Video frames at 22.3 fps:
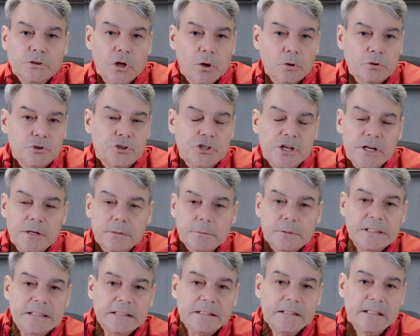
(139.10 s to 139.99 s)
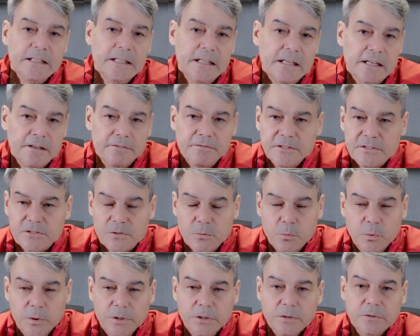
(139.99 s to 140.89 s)
don't generally leak if it's a
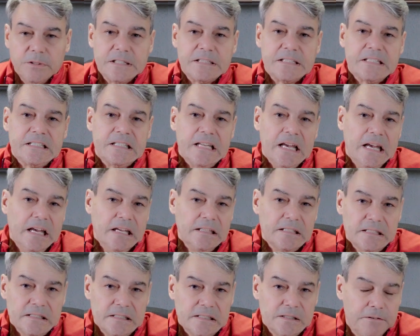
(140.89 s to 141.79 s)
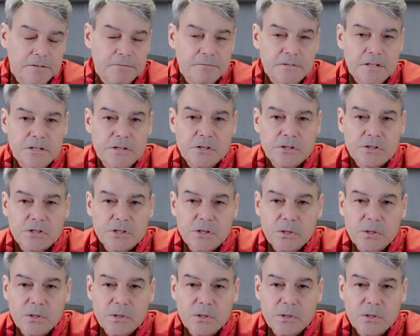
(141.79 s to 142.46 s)
window that's 10 to 15 years